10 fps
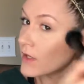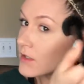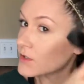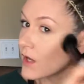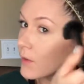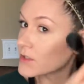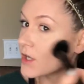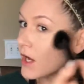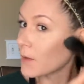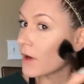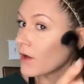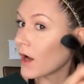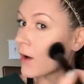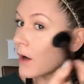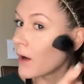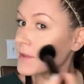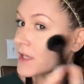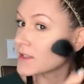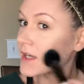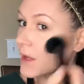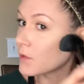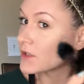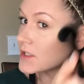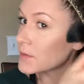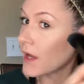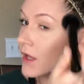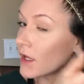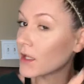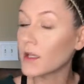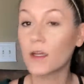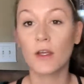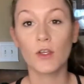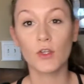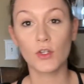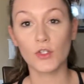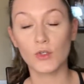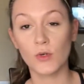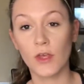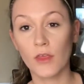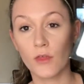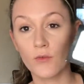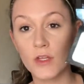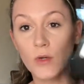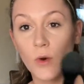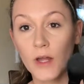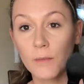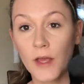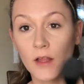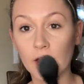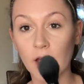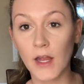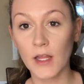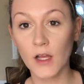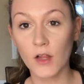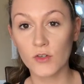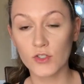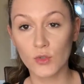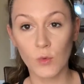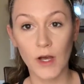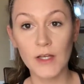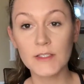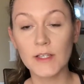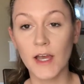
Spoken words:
So I always talk about how obsessed I am with this palette. You can do a 3 quad palette, any colors you want.